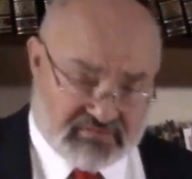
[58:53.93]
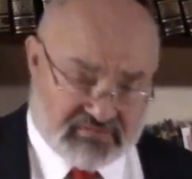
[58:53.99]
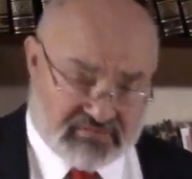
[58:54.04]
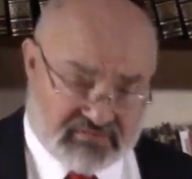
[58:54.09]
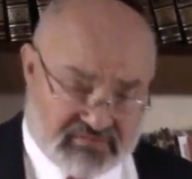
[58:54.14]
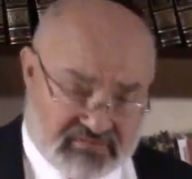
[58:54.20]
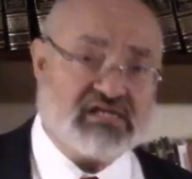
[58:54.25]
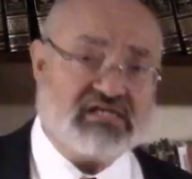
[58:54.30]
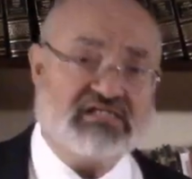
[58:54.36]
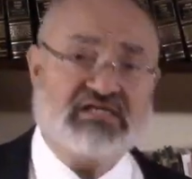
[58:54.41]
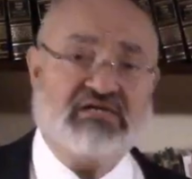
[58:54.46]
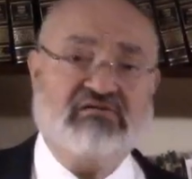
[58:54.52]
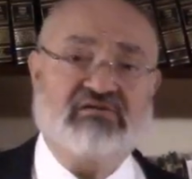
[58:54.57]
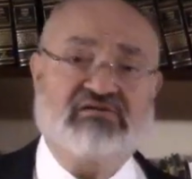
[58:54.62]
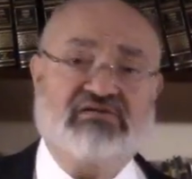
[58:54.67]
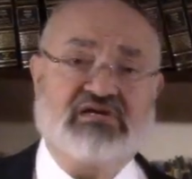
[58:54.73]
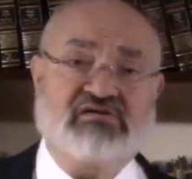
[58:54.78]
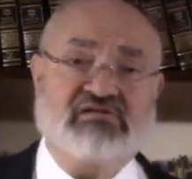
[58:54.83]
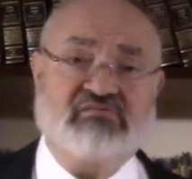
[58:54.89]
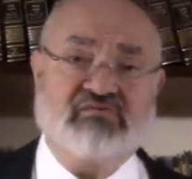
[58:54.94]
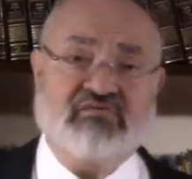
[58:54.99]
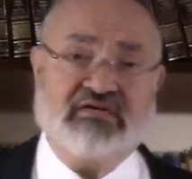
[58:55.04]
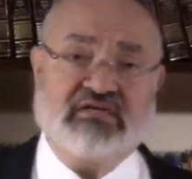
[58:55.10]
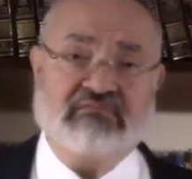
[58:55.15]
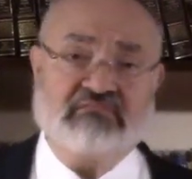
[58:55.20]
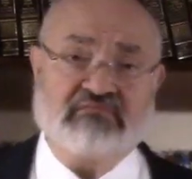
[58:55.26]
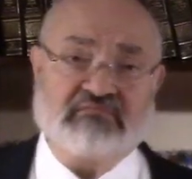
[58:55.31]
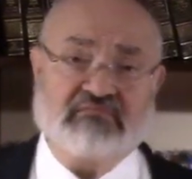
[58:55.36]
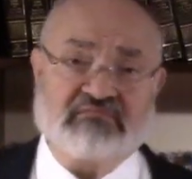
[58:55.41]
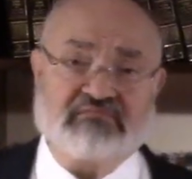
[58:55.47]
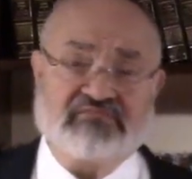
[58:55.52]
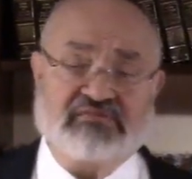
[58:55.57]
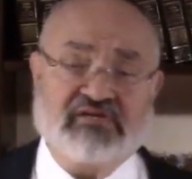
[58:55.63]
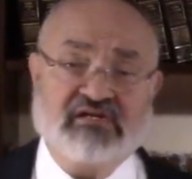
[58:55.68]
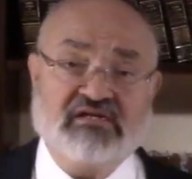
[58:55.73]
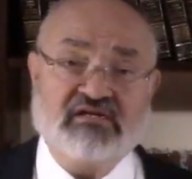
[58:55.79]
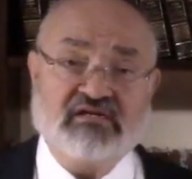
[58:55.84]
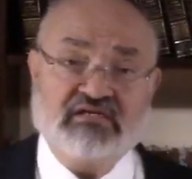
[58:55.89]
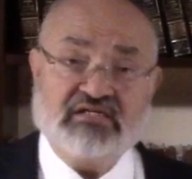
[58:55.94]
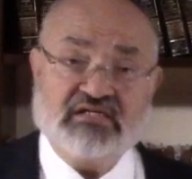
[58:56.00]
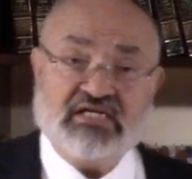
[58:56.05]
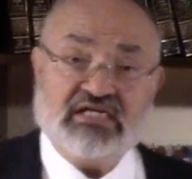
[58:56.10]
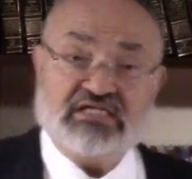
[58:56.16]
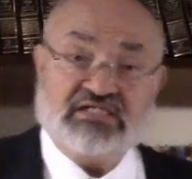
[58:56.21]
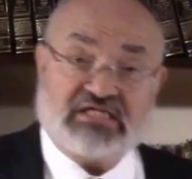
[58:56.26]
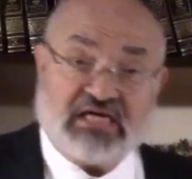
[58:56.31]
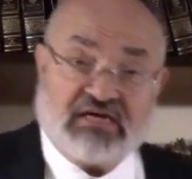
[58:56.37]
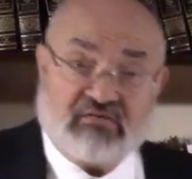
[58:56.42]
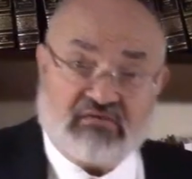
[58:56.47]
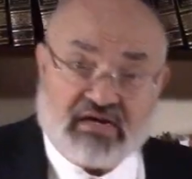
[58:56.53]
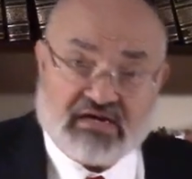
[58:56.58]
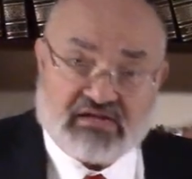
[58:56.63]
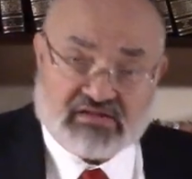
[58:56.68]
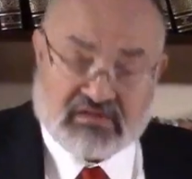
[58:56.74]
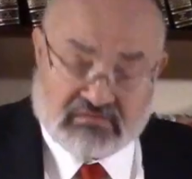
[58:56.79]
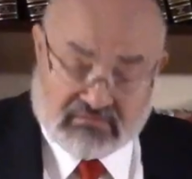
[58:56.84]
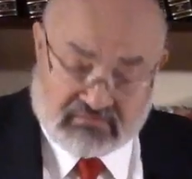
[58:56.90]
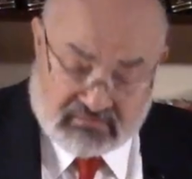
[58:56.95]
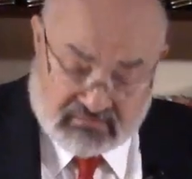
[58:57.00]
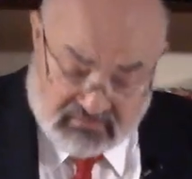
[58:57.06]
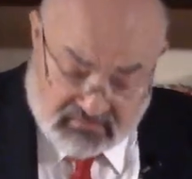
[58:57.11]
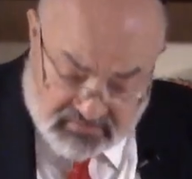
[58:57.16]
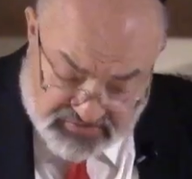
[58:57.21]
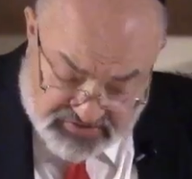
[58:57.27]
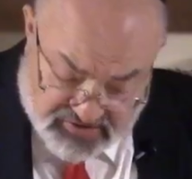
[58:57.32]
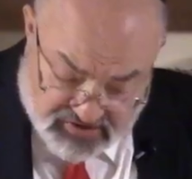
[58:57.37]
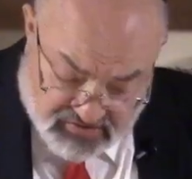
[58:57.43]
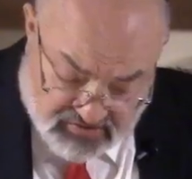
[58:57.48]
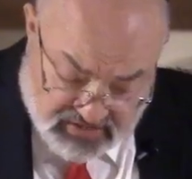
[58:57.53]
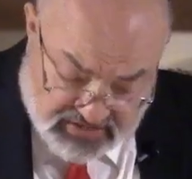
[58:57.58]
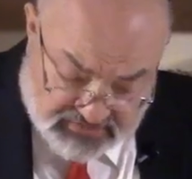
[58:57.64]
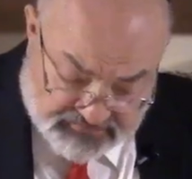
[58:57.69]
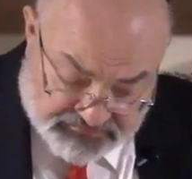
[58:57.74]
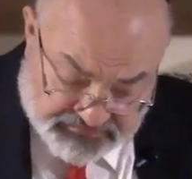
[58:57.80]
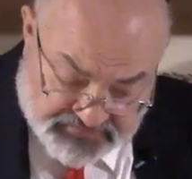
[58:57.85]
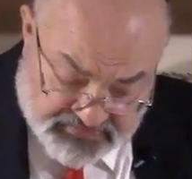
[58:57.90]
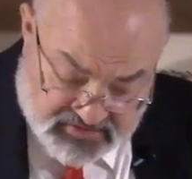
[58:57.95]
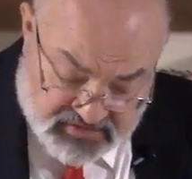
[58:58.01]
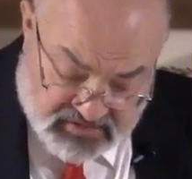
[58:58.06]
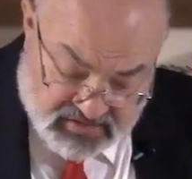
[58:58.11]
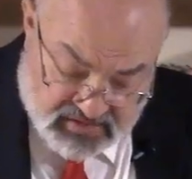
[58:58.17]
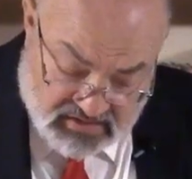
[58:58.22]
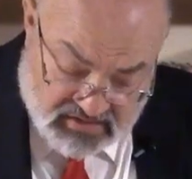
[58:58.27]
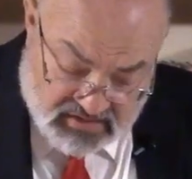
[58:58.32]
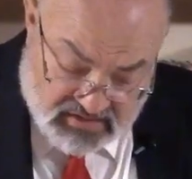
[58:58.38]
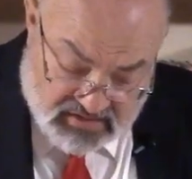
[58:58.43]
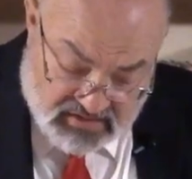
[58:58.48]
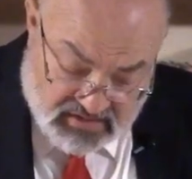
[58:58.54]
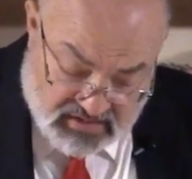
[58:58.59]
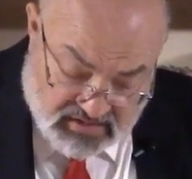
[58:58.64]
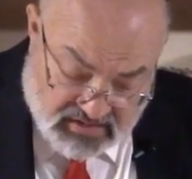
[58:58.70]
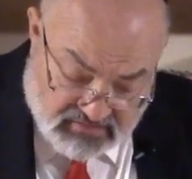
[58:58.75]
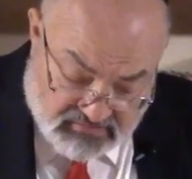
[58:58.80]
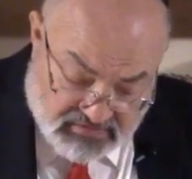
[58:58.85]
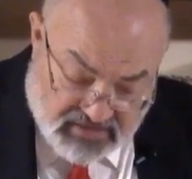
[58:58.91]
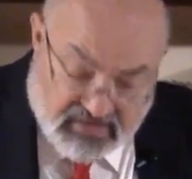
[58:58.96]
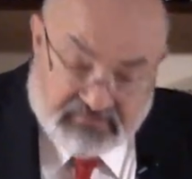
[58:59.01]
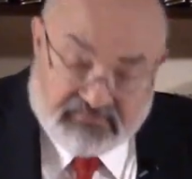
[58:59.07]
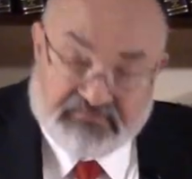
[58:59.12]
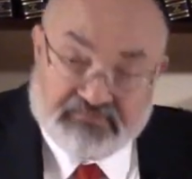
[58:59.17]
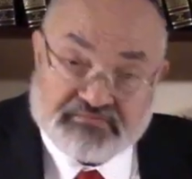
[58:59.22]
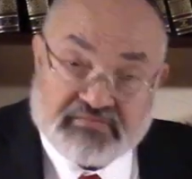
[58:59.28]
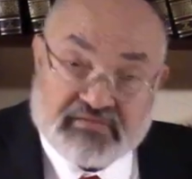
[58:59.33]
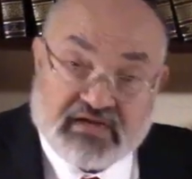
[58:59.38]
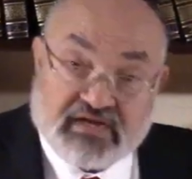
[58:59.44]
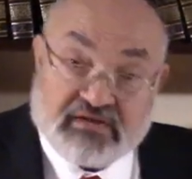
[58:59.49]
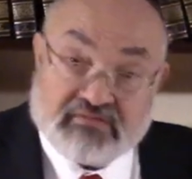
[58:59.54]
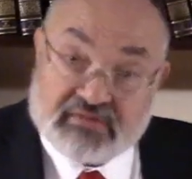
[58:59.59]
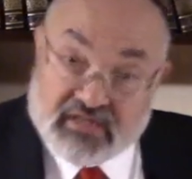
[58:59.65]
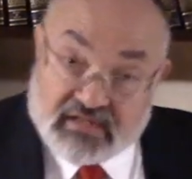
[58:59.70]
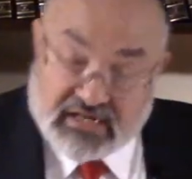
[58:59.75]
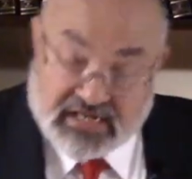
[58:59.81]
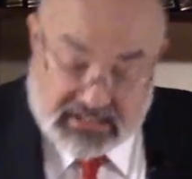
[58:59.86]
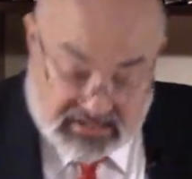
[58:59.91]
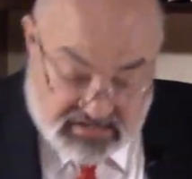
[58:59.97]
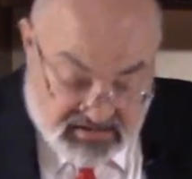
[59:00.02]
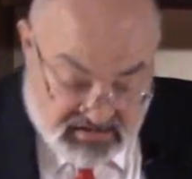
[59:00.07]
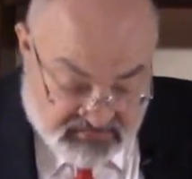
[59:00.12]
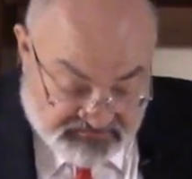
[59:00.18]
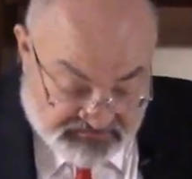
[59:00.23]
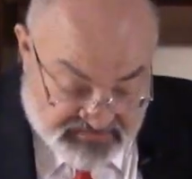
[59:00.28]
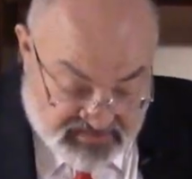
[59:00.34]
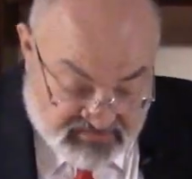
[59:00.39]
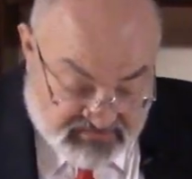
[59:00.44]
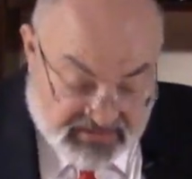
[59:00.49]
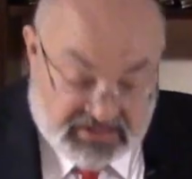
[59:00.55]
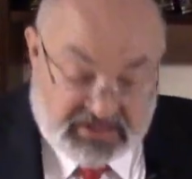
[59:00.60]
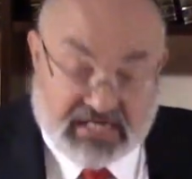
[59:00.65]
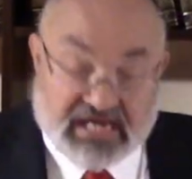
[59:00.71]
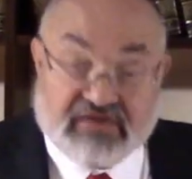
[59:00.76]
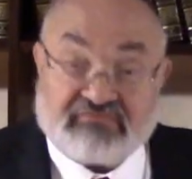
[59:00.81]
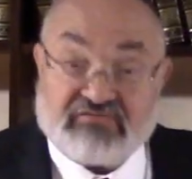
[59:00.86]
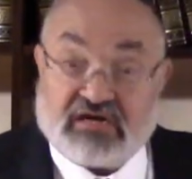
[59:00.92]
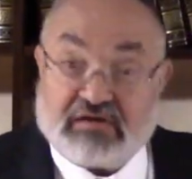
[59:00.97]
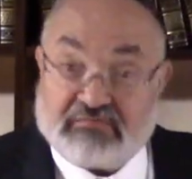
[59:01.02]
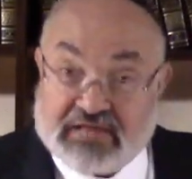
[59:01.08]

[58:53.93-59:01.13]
I'd say in general things are moving Yiddishkeit-wise to the right. But in the Middle Ages, especially after the